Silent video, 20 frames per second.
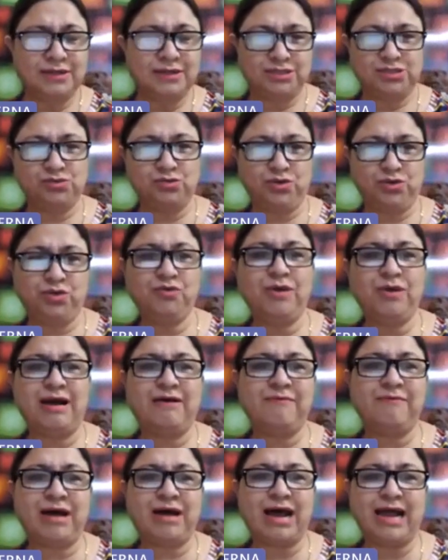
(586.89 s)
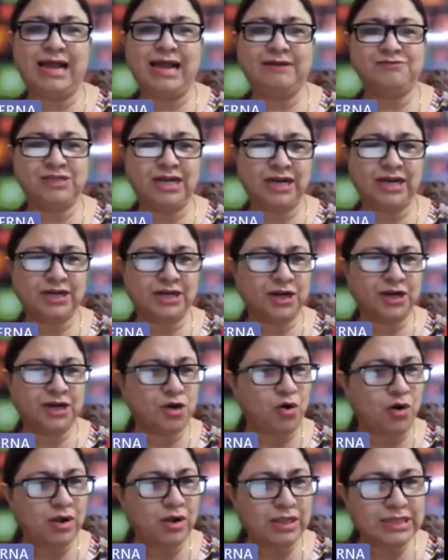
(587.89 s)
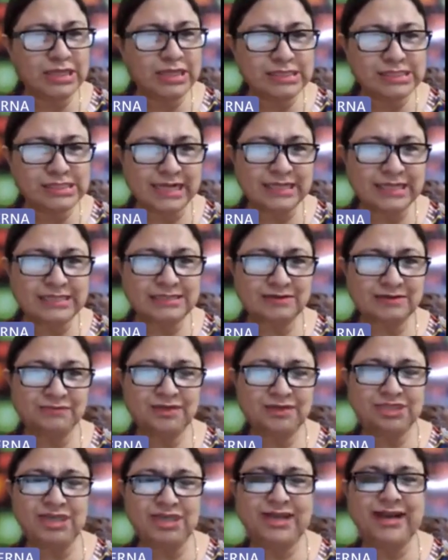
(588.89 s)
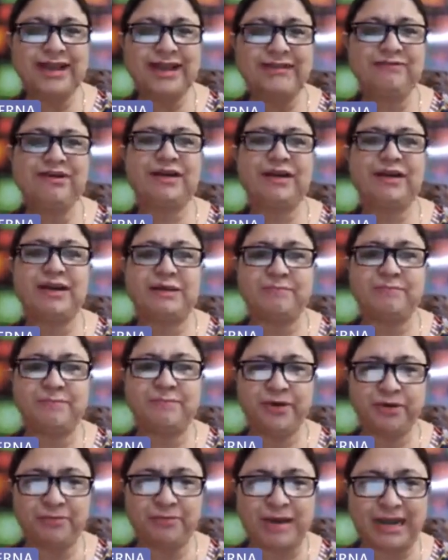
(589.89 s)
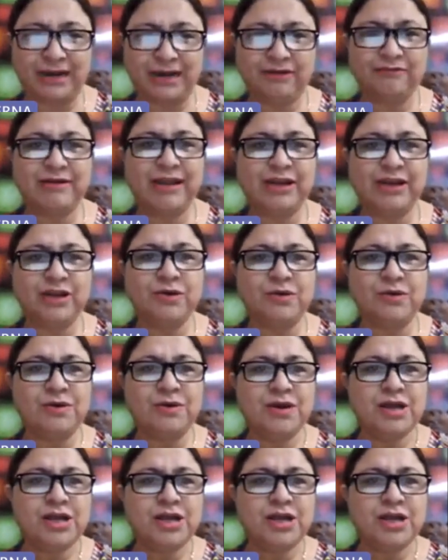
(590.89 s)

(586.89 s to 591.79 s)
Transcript: So I have selected all the cells which are having numeric value.